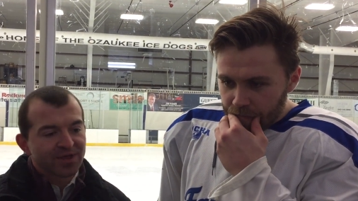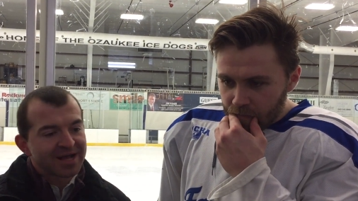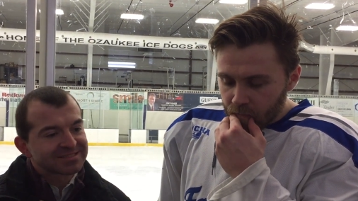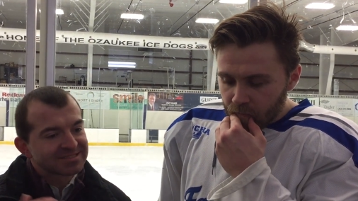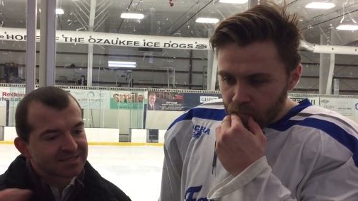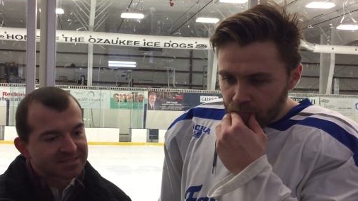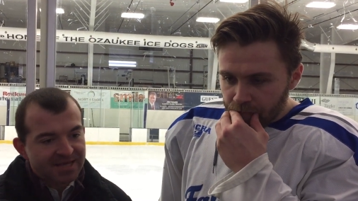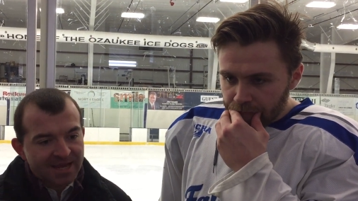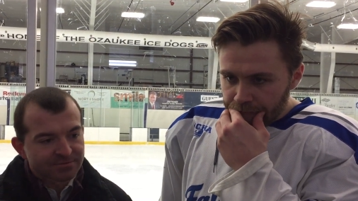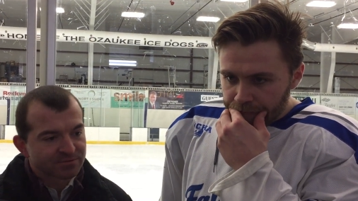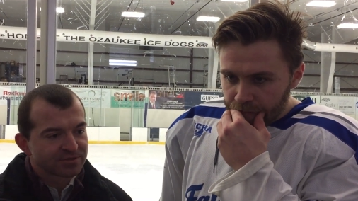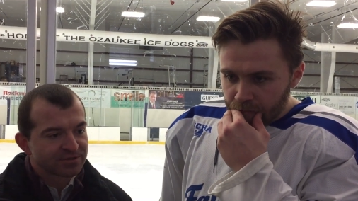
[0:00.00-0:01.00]
Speaker 1: over the last six
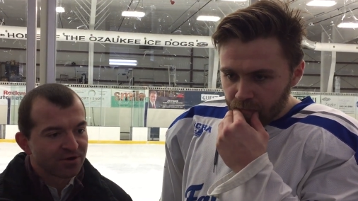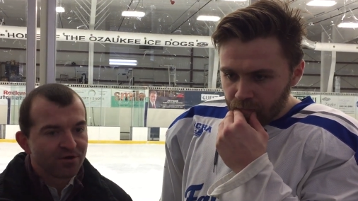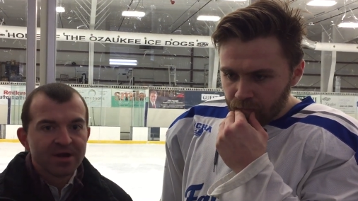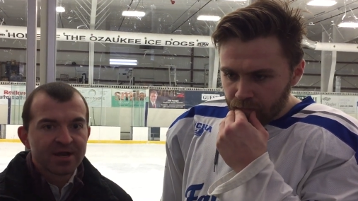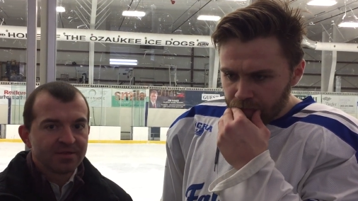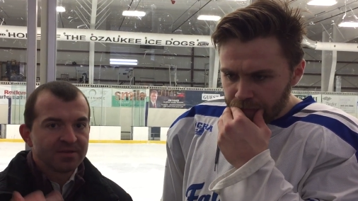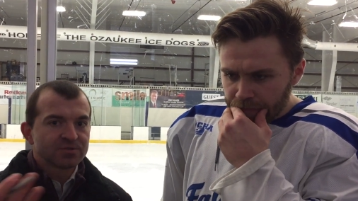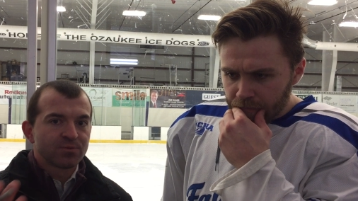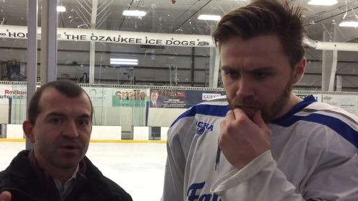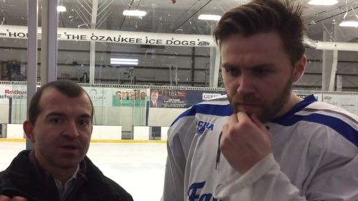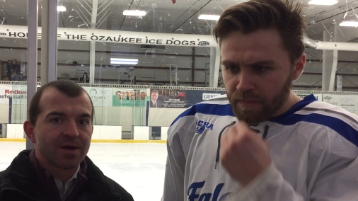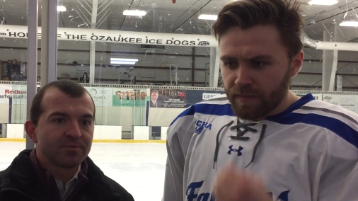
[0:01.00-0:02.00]
games or so. And this
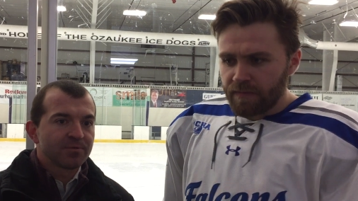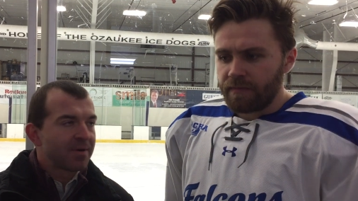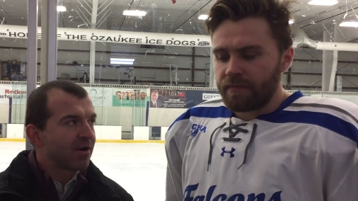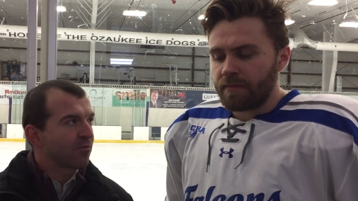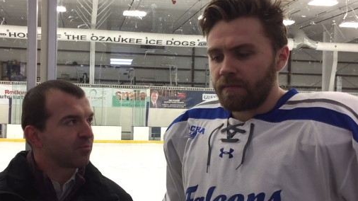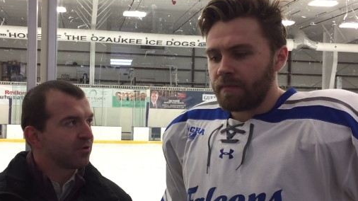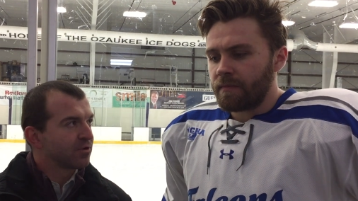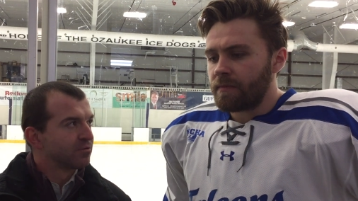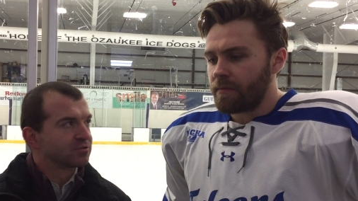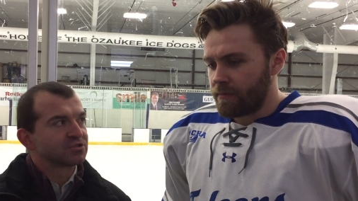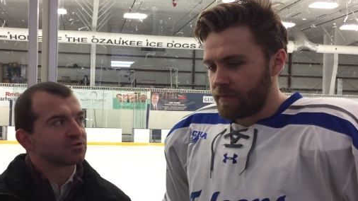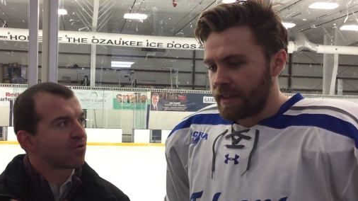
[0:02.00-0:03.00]
one, a couple of power play
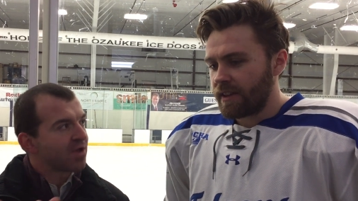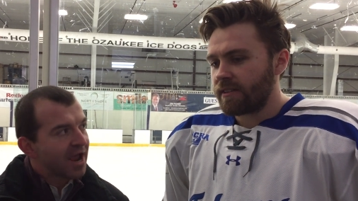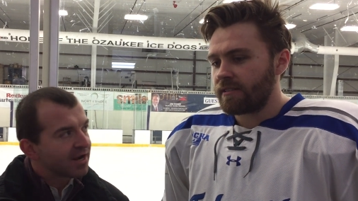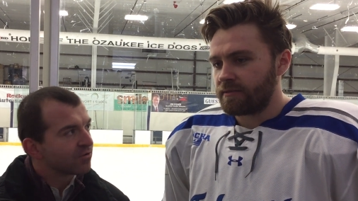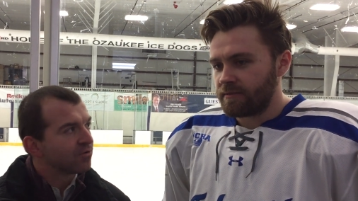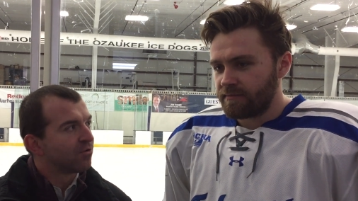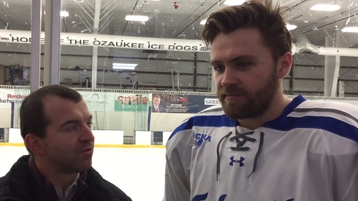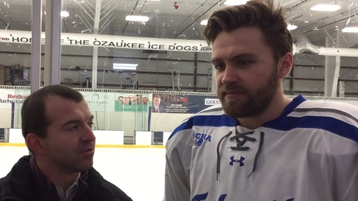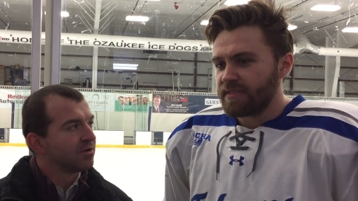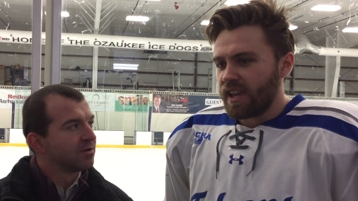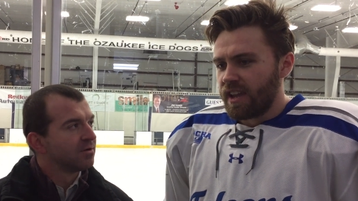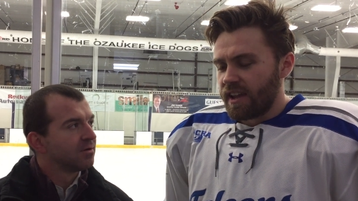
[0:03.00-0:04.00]
goals, a shorthanded goal.
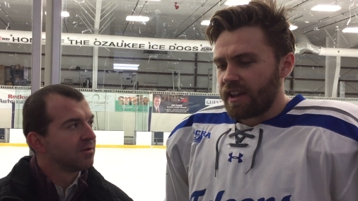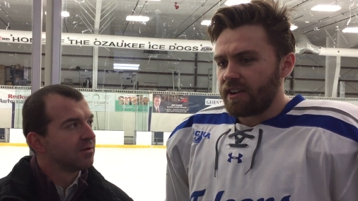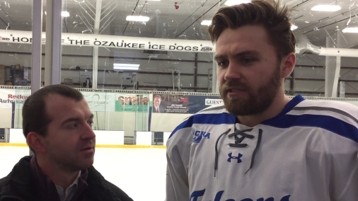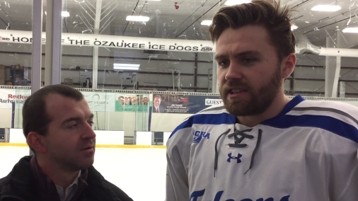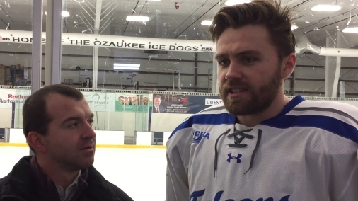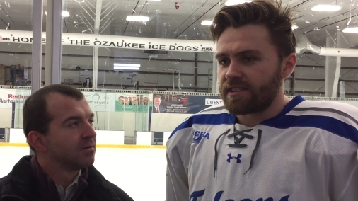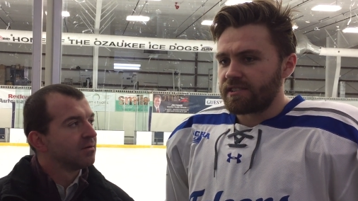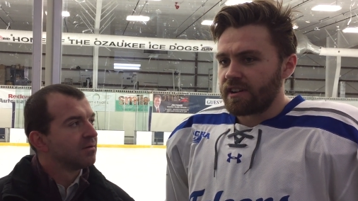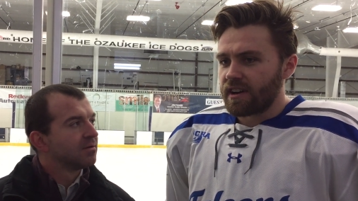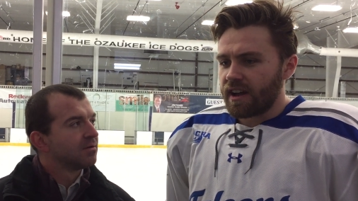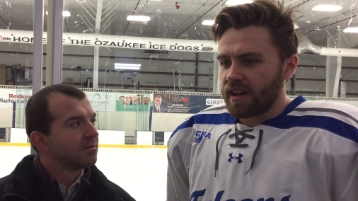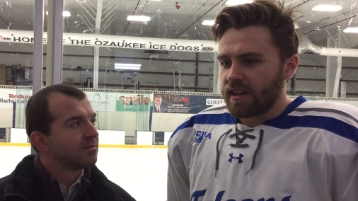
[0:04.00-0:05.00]
Speaker 2: Yeah, really
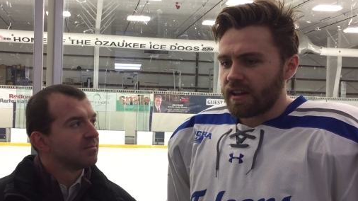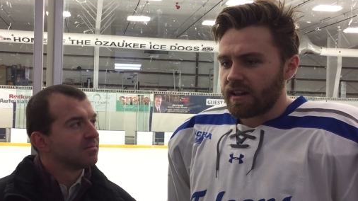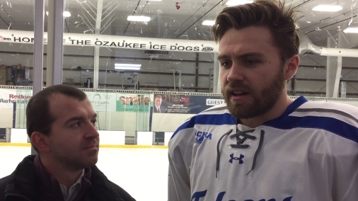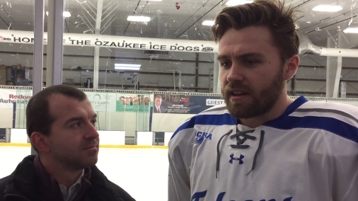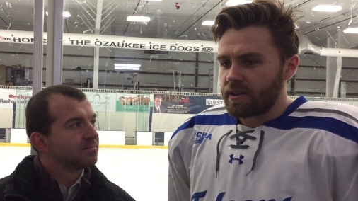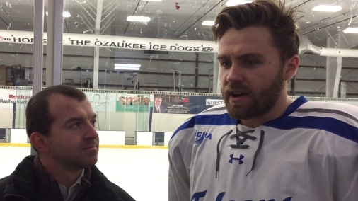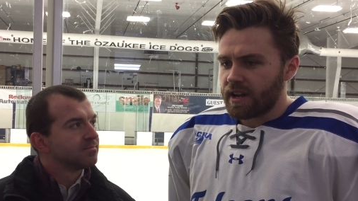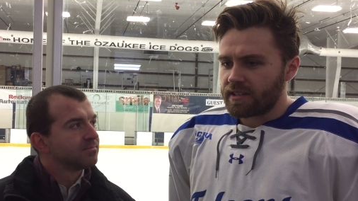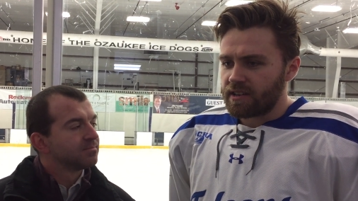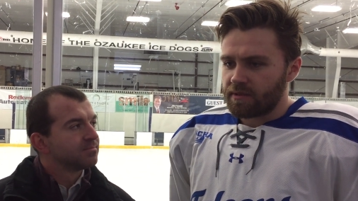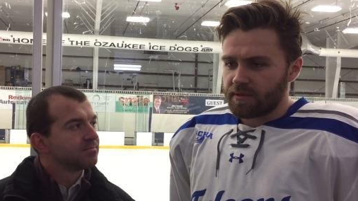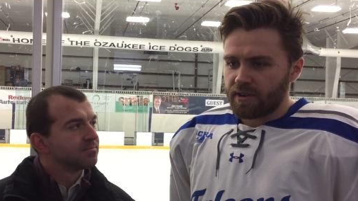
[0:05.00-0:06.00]
strong. I, uh, you know, I had a
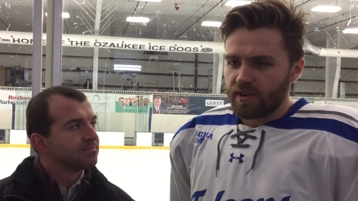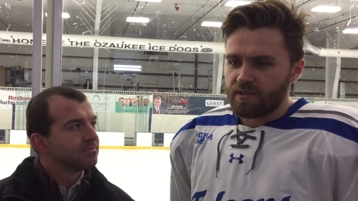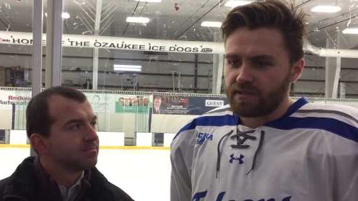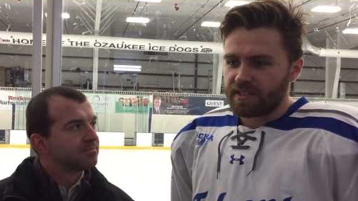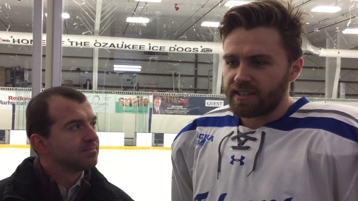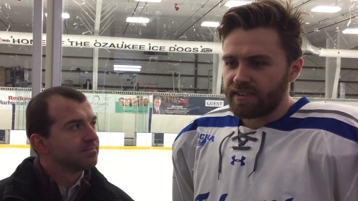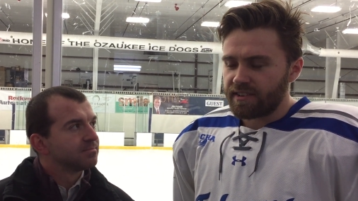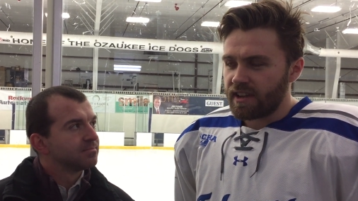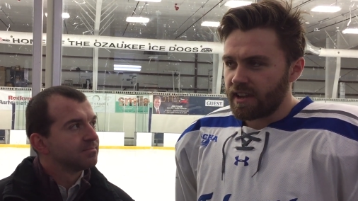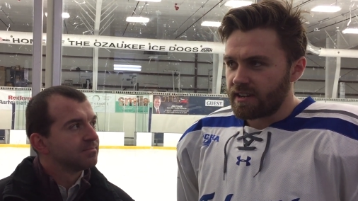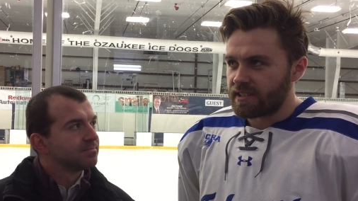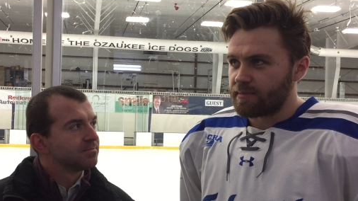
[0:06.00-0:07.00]
talk with coach the other
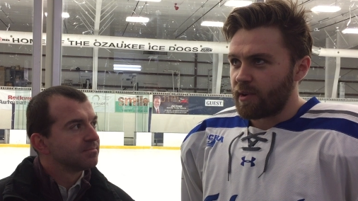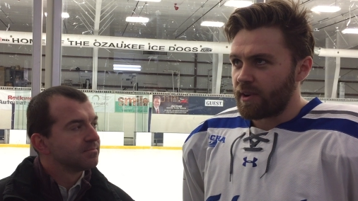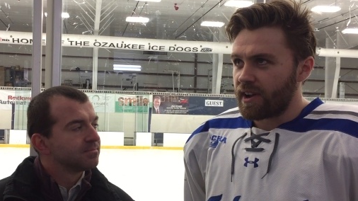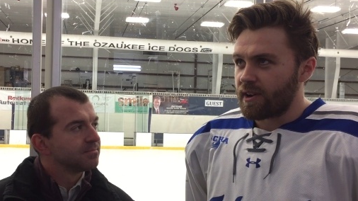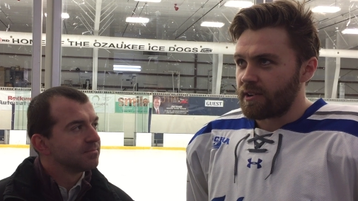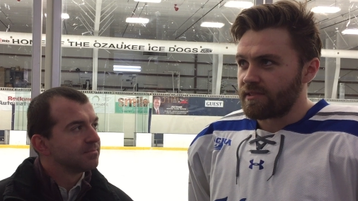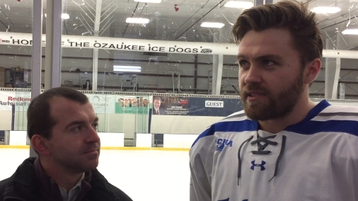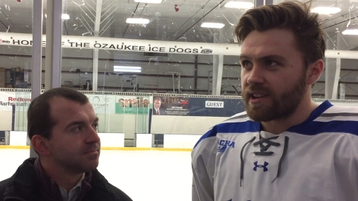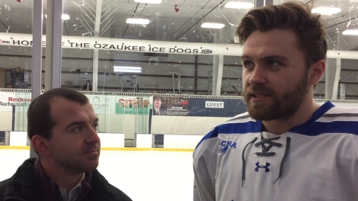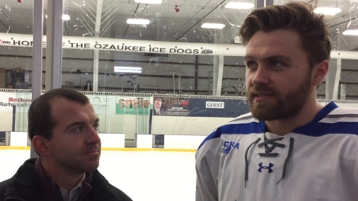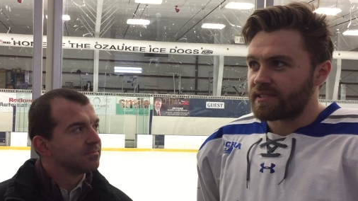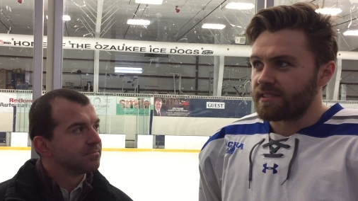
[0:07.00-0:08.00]
day just about how you
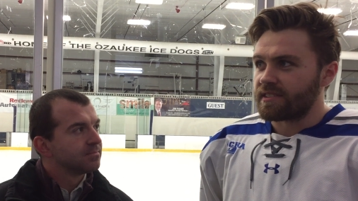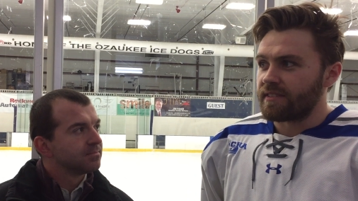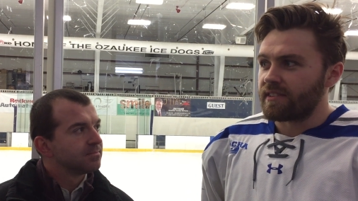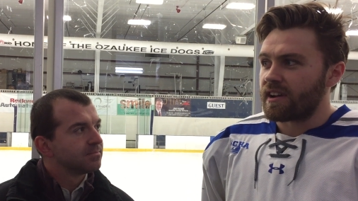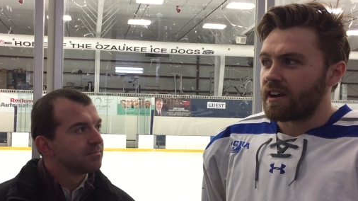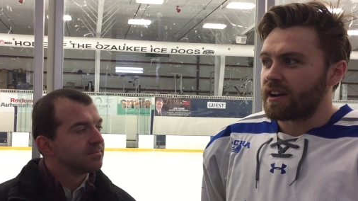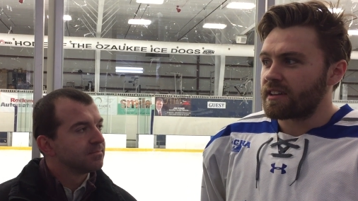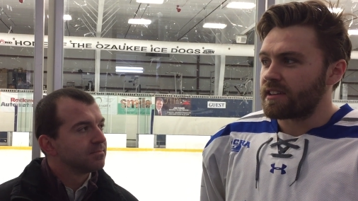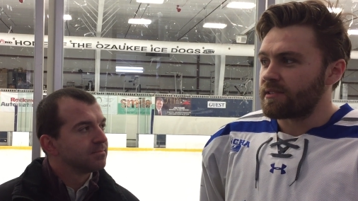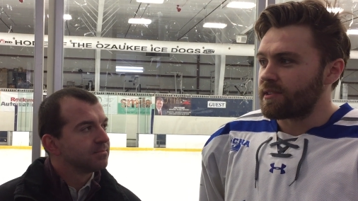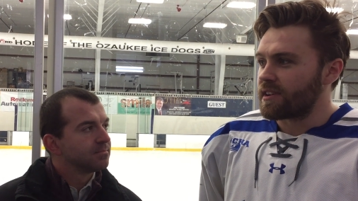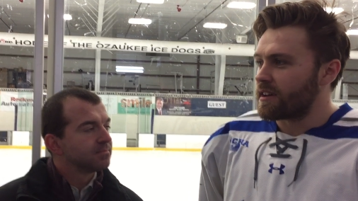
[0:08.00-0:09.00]
get to a certain level of
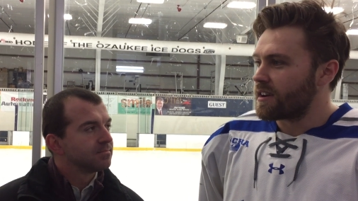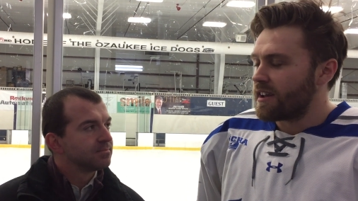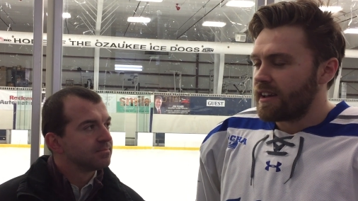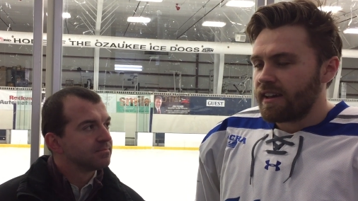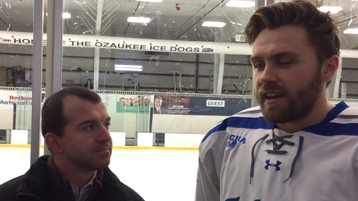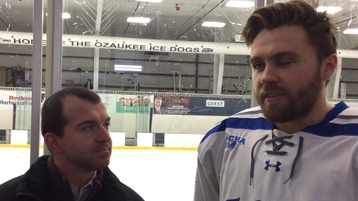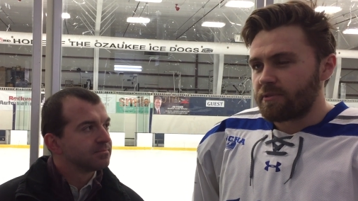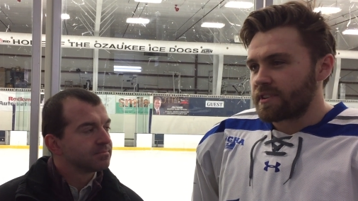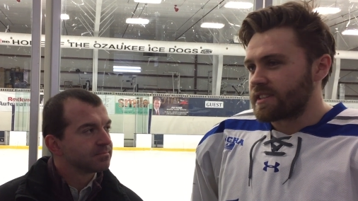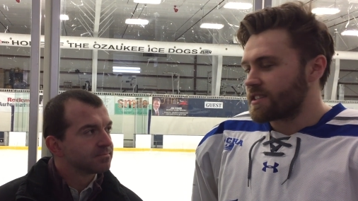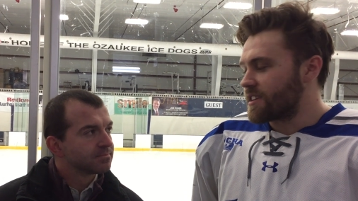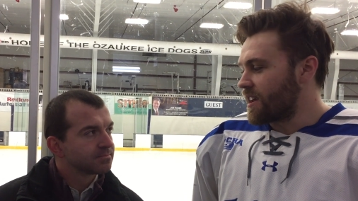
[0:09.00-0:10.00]
hockey where everyone can